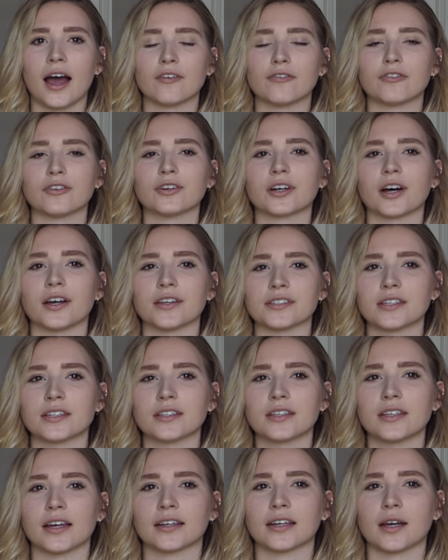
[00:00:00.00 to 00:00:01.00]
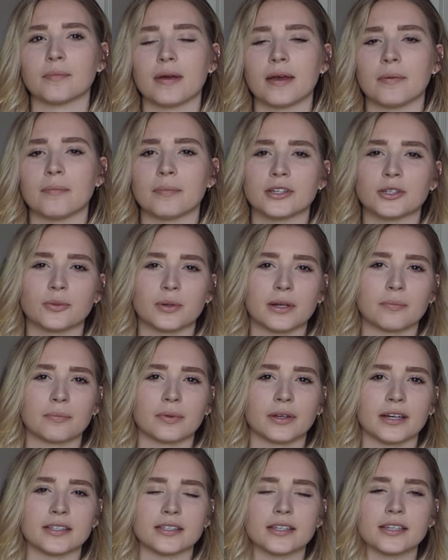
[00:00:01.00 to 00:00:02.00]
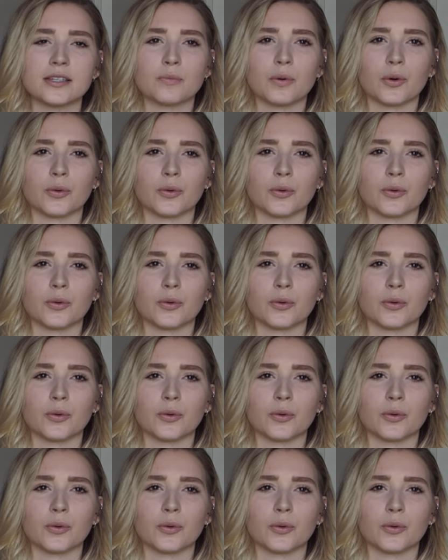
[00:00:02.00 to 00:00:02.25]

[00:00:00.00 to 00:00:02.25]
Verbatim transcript: feel constantly like I'm in between places,